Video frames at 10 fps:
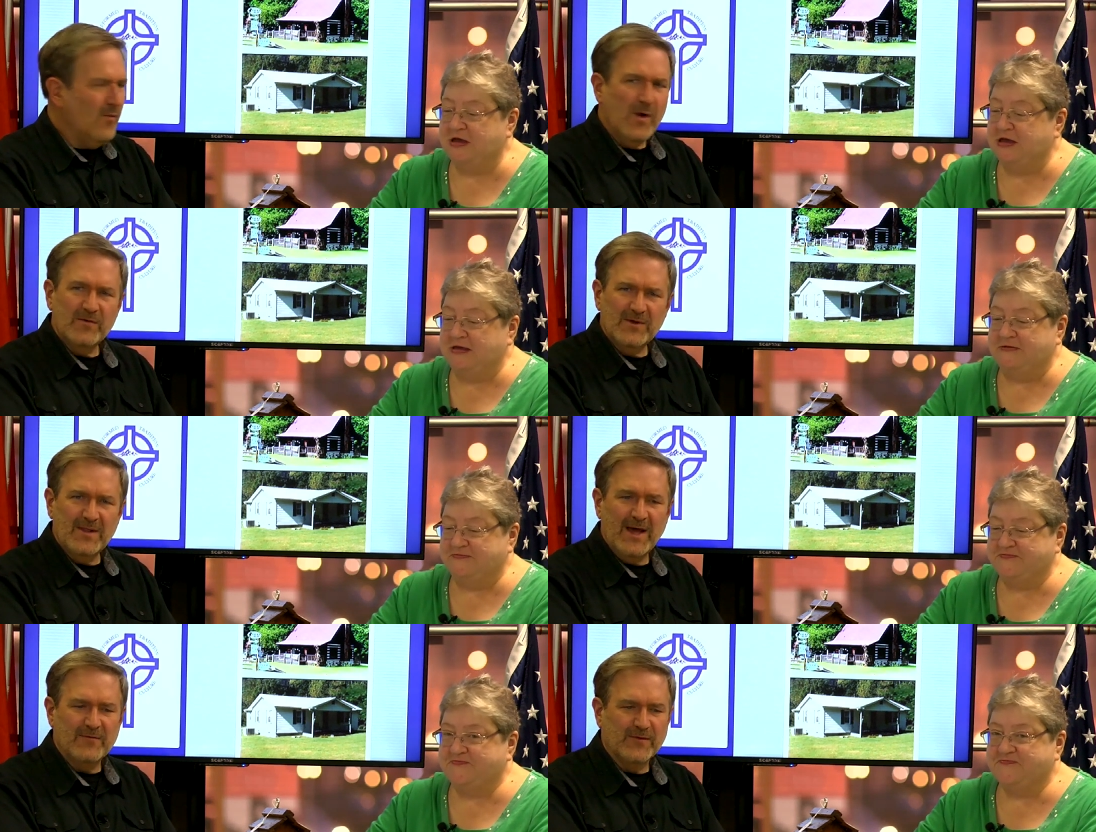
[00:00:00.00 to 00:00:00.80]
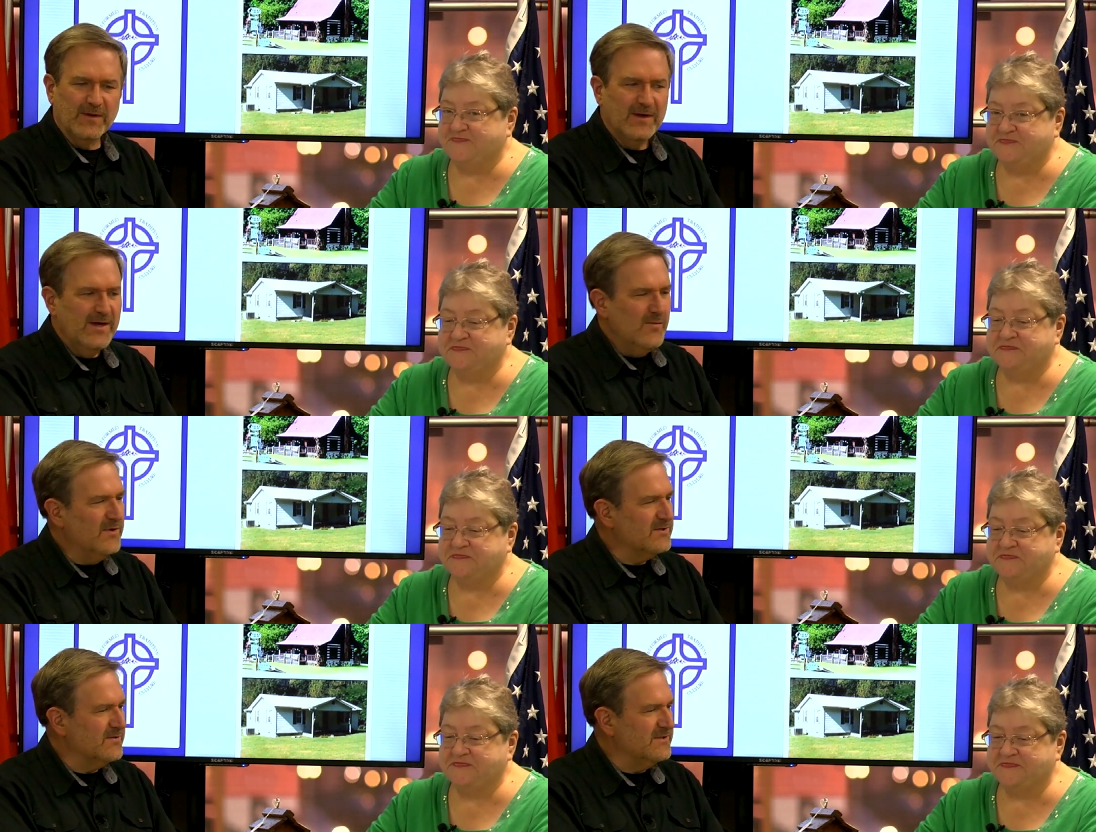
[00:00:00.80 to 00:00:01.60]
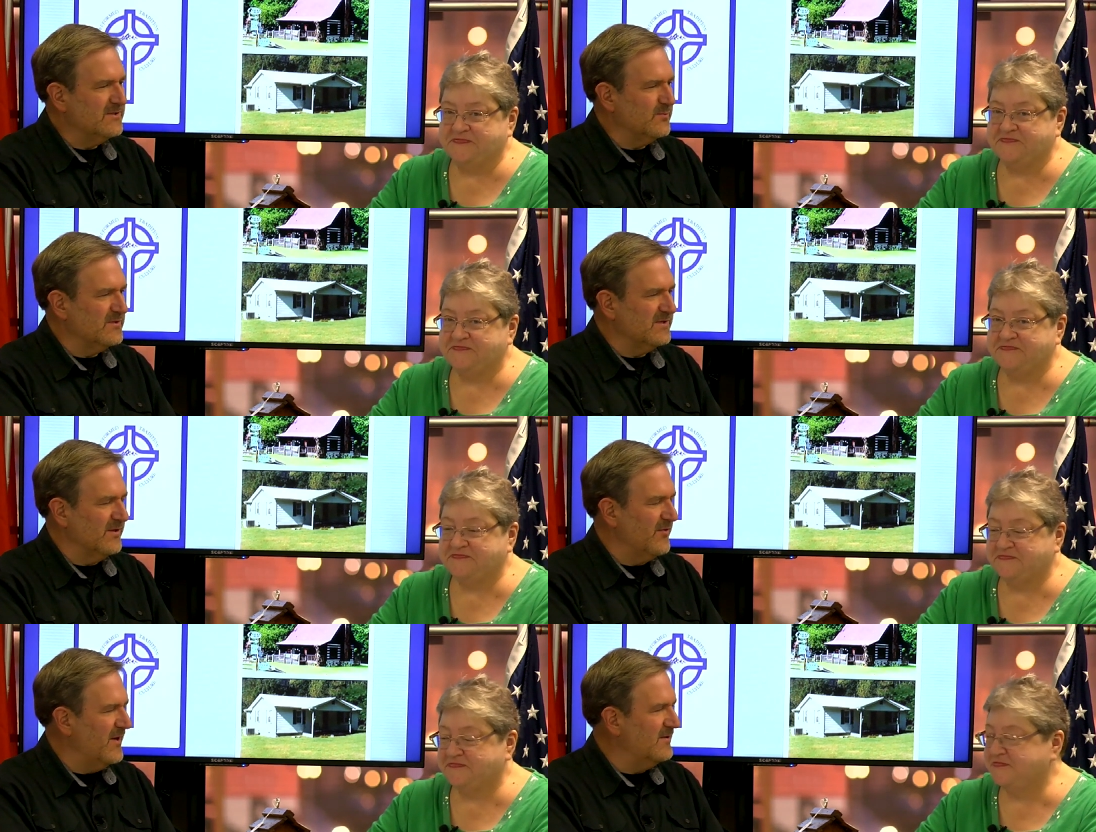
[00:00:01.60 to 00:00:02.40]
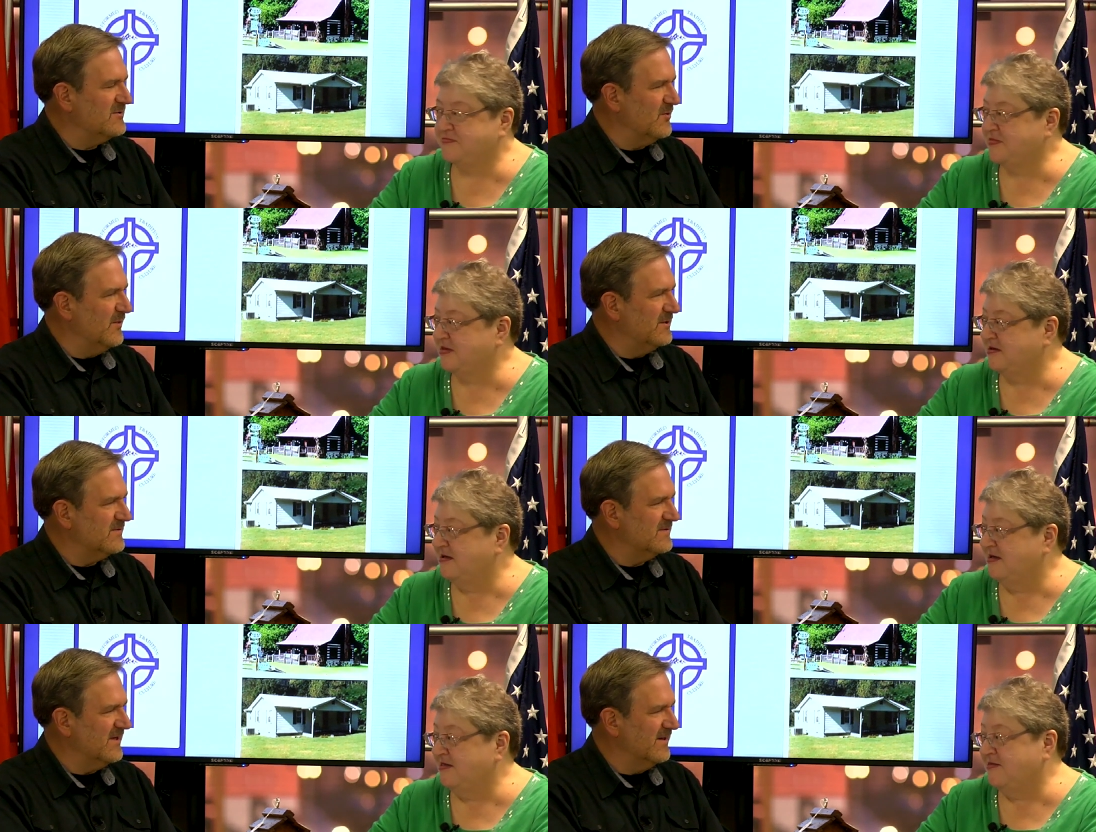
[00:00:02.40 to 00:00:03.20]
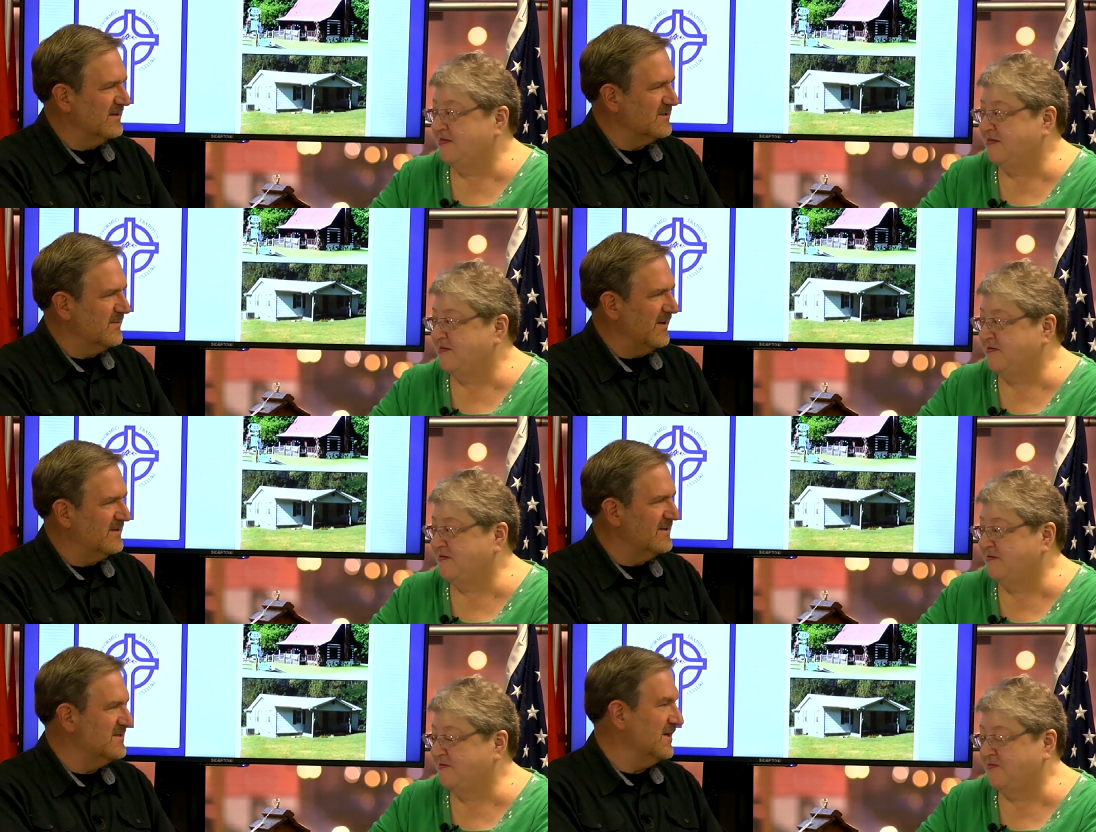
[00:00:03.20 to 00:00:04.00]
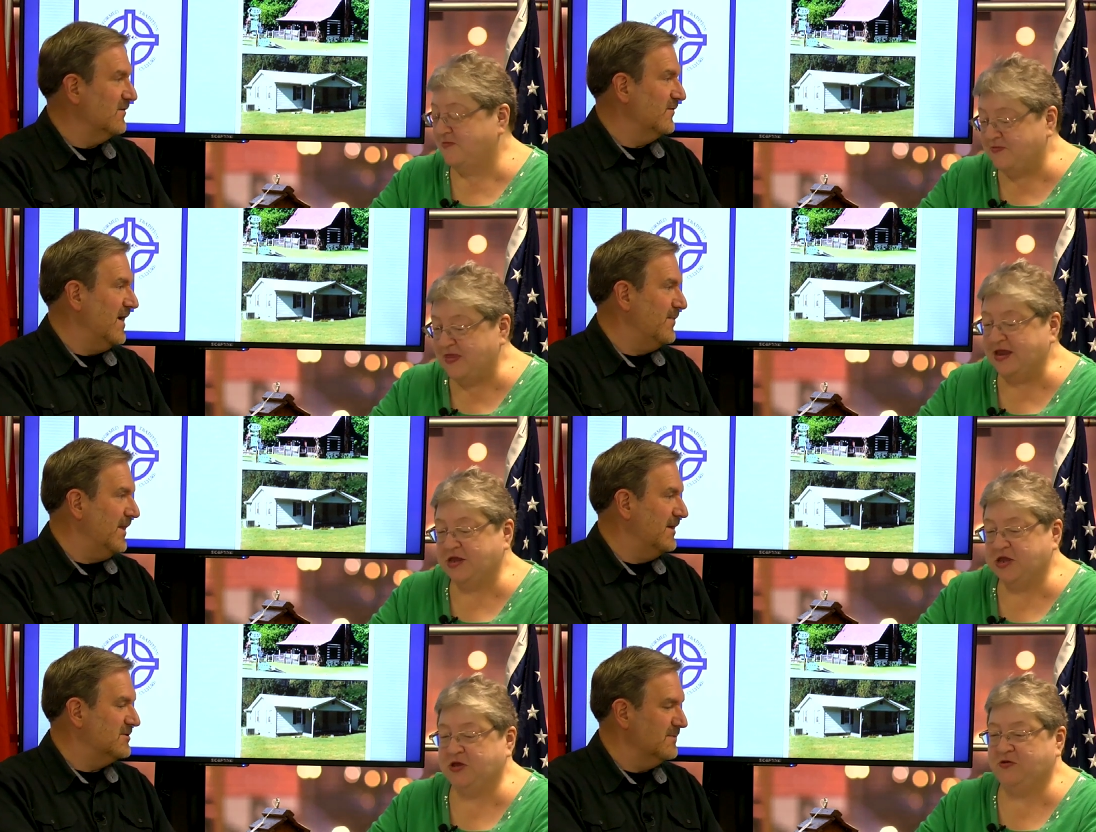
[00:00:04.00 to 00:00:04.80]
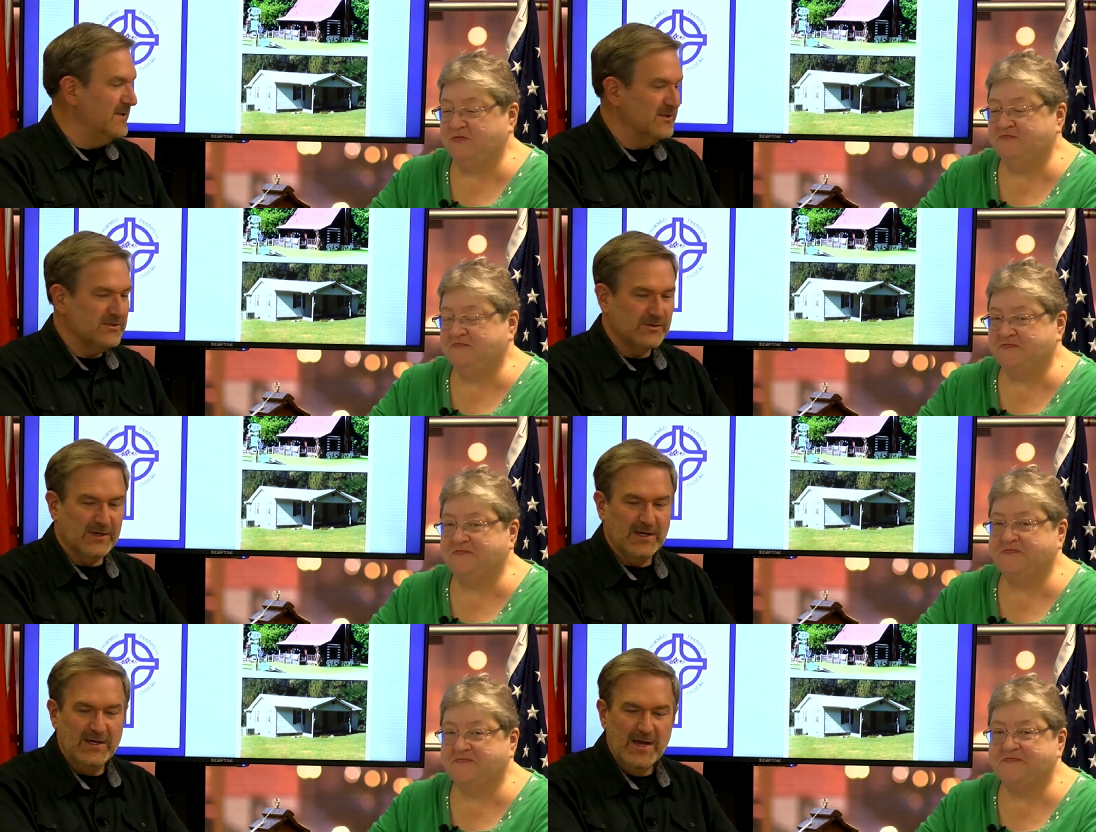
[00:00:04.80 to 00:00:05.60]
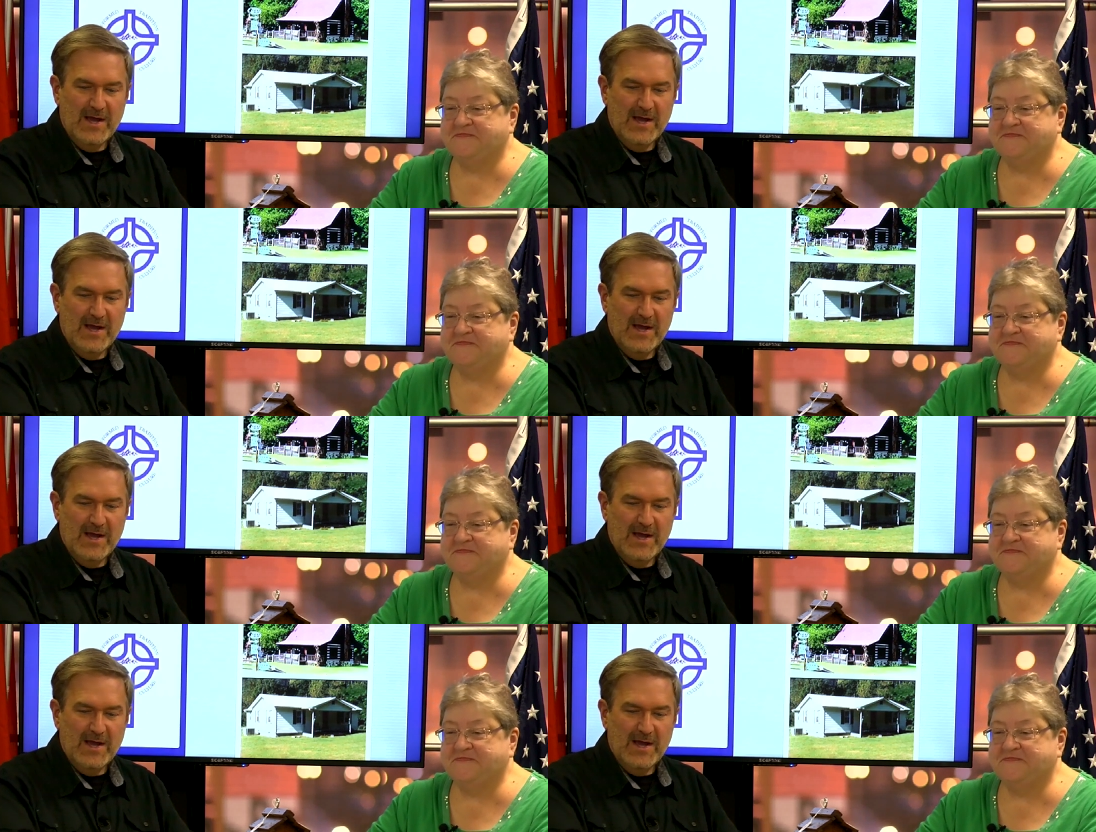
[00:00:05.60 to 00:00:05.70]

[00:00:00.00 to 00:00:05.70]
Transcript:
Speaker 1: Well, delightful. Well, Teresa Brazil, thank you so much for telling us about the Center for thank Appalachian you. Ministry